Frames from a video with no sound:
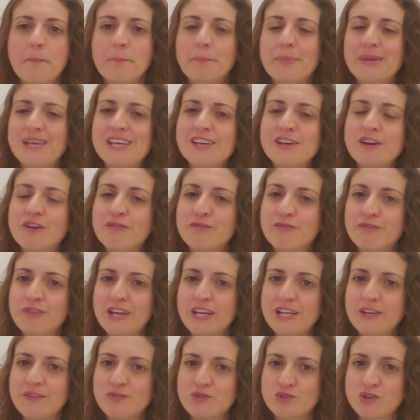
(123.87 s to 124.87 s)
Being
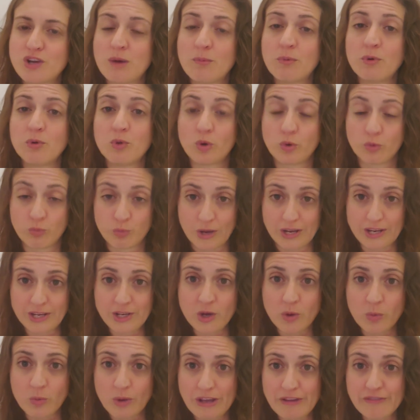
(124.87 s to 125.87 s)
afraid of trouble or
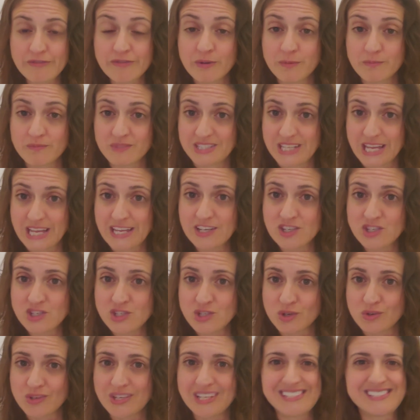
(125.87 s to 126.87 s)
running away from
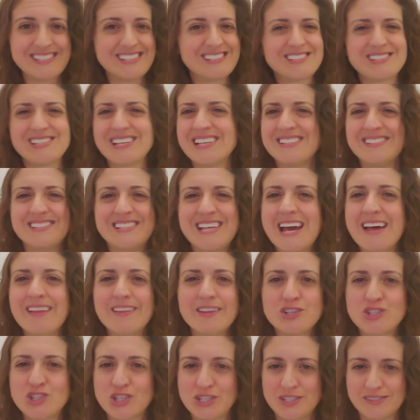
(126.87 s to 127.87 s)
danger is
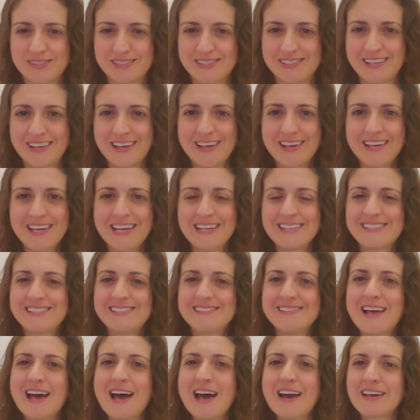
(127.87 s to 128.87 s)
intelligence. It's
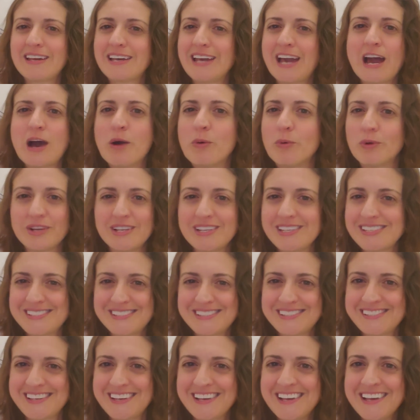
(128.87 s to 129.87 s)
not
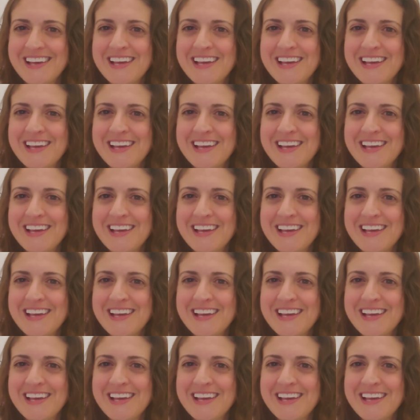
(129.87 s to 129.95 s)
cowardice.